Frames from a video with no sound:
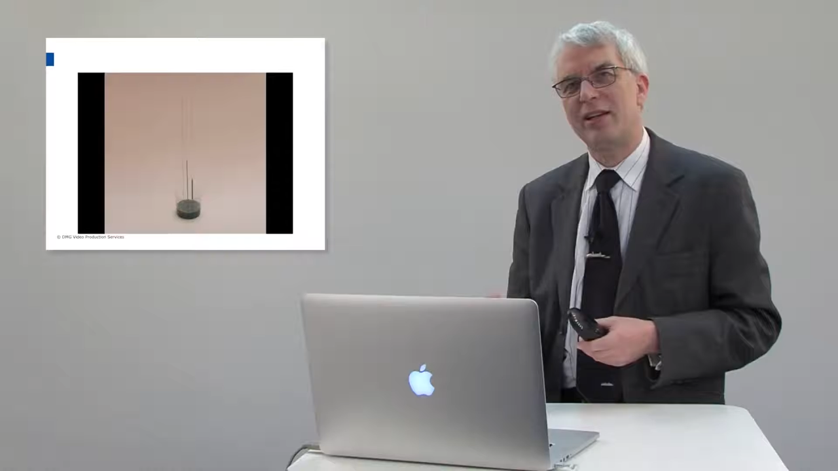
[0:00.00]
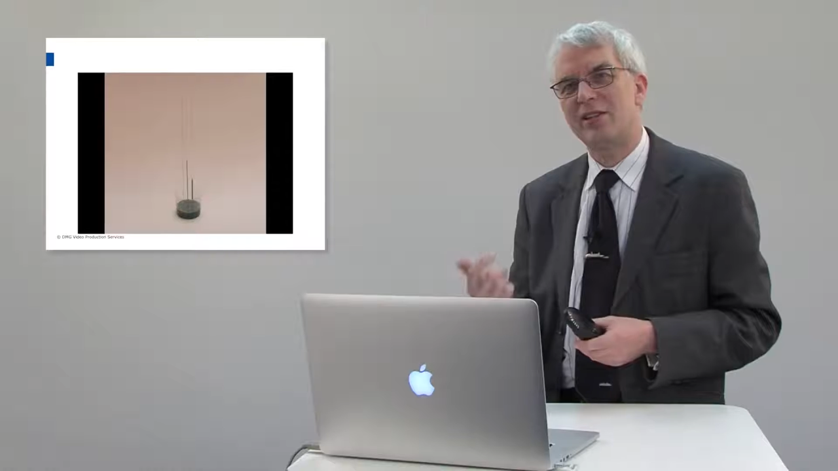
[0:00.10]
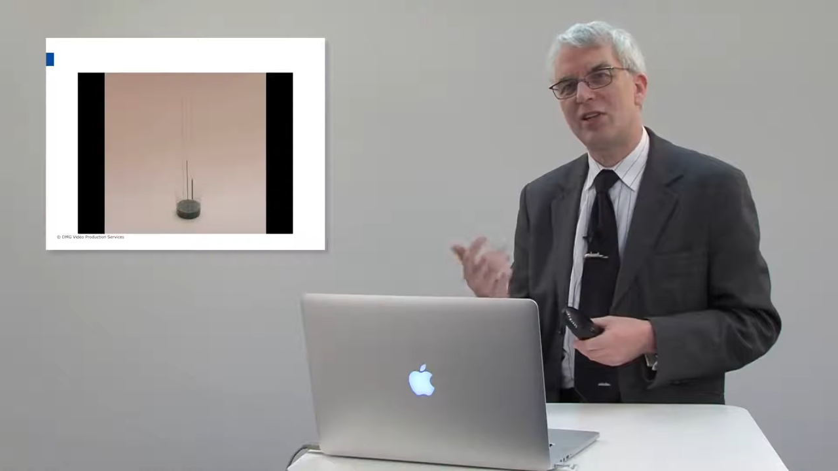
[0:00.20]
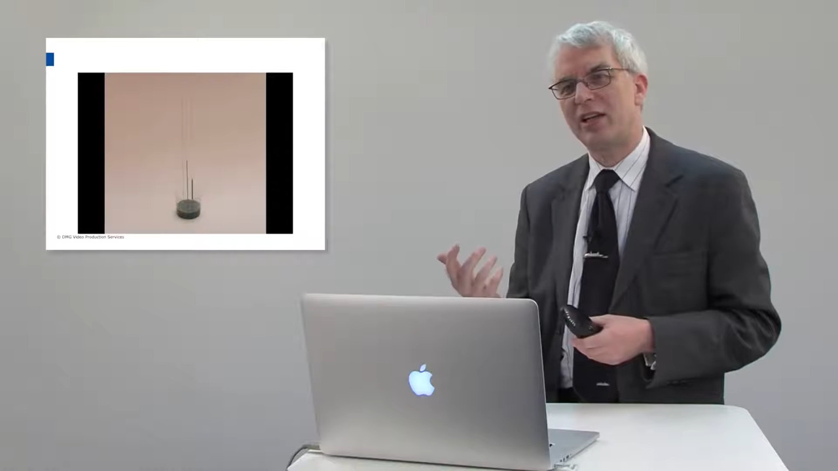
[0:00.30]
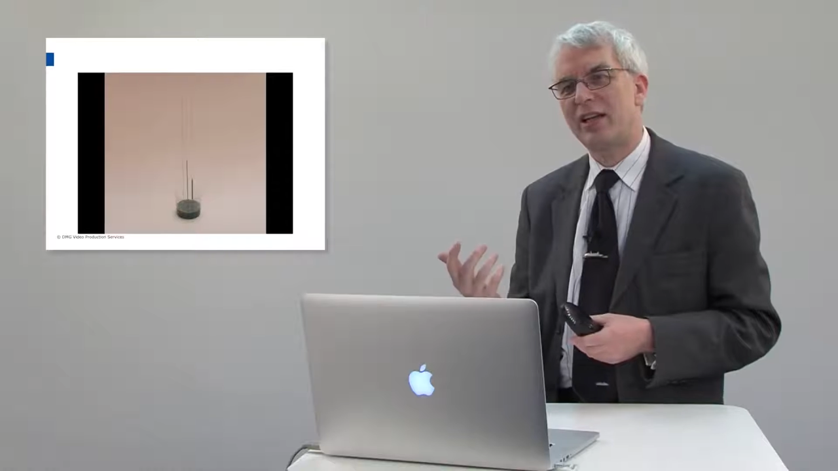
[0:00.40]
in
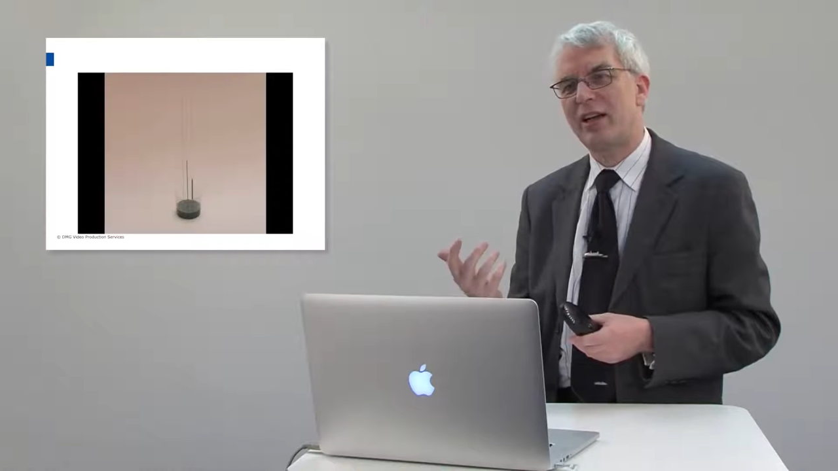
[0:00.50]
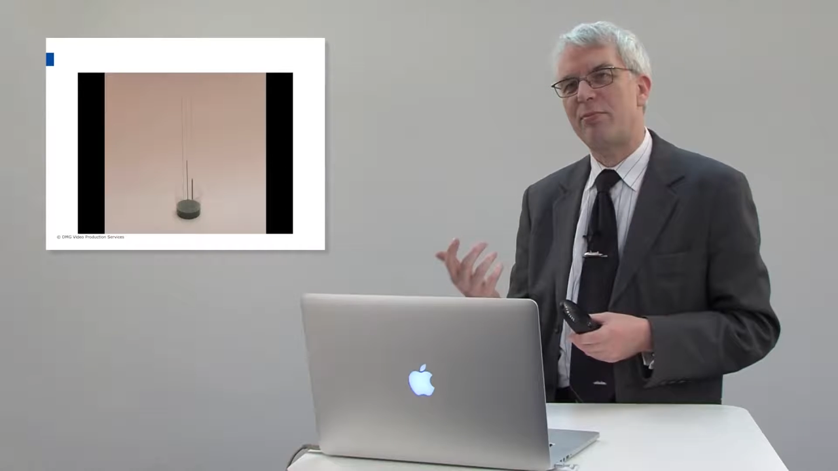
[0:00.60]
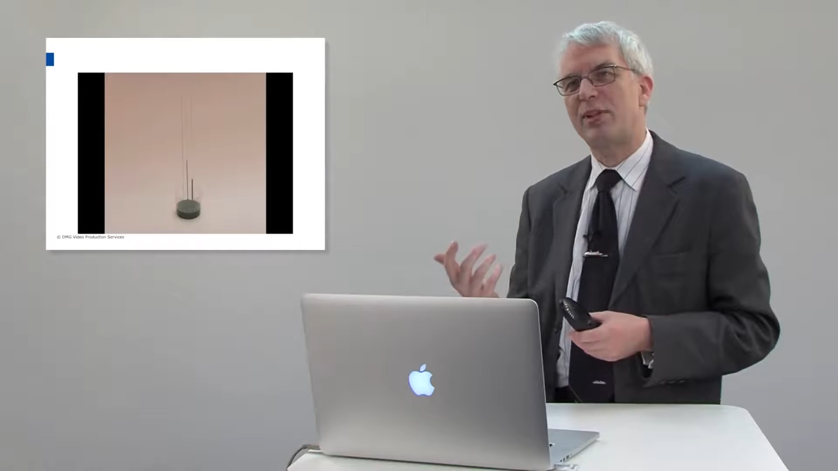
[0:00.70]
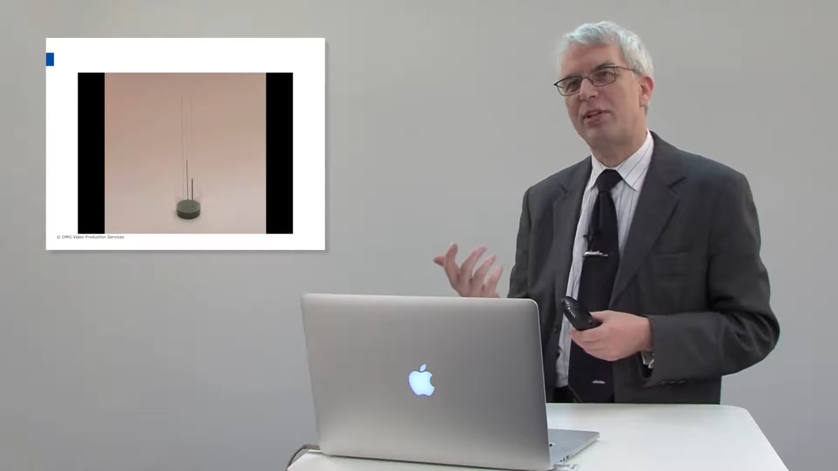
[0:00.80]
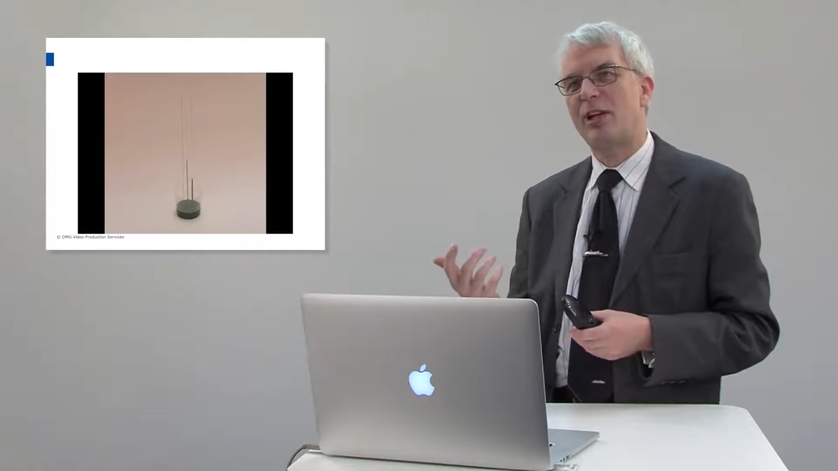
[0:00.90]
sucking
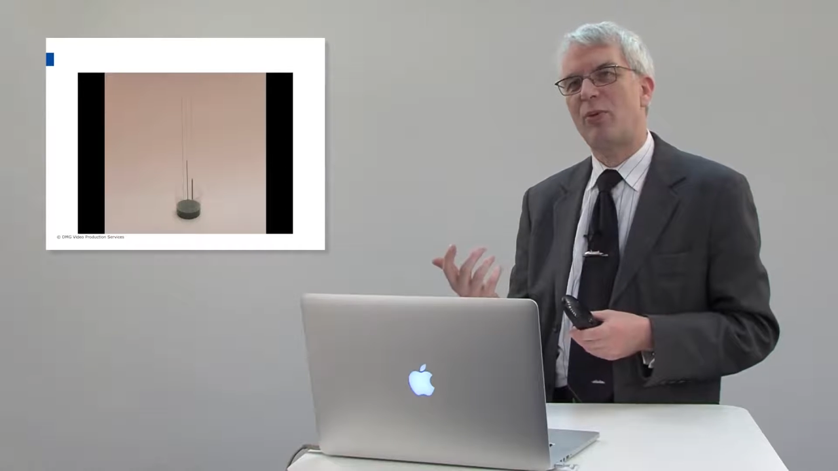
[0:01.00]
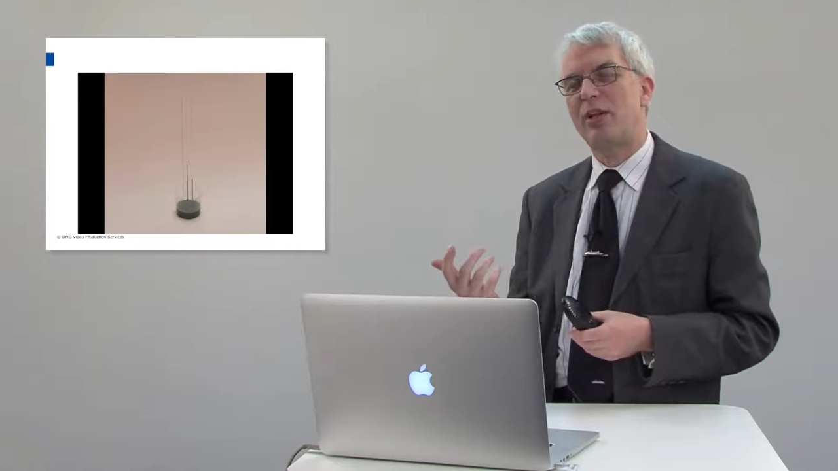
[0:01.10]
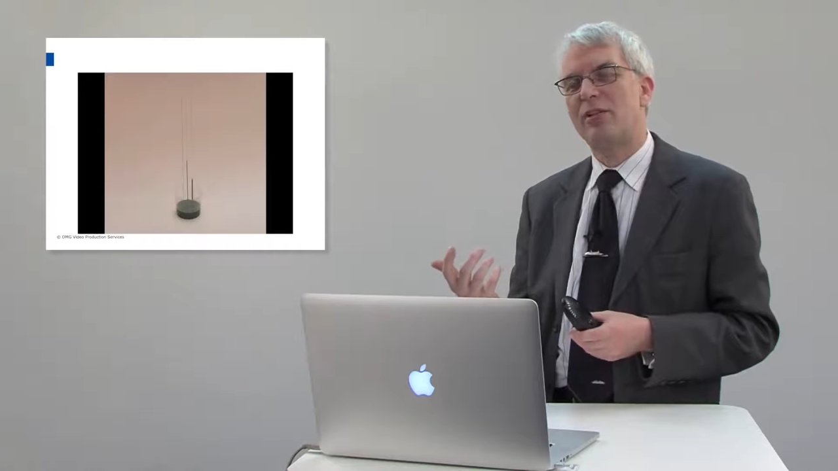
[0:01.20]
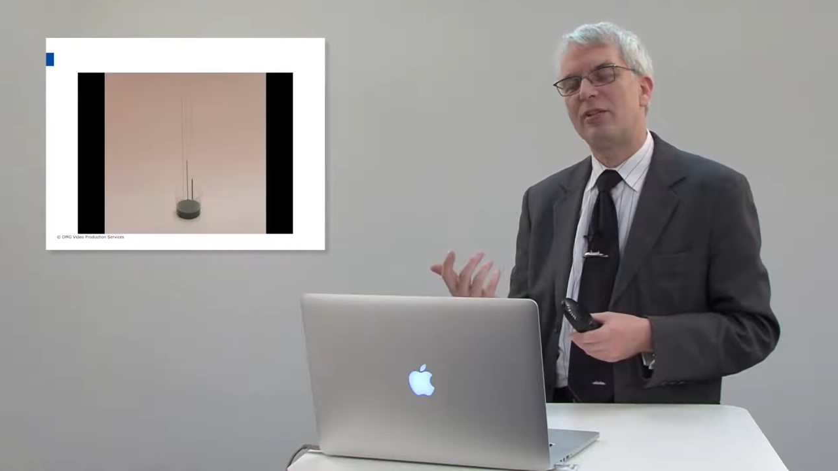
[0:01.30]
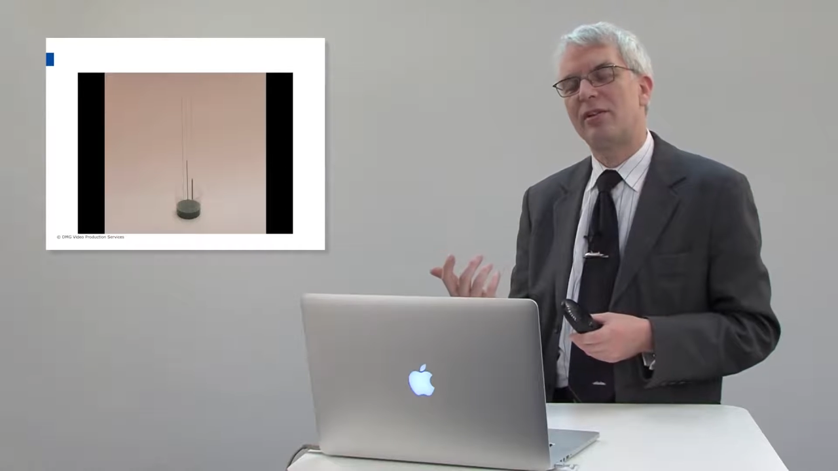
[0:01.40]
up the liquid.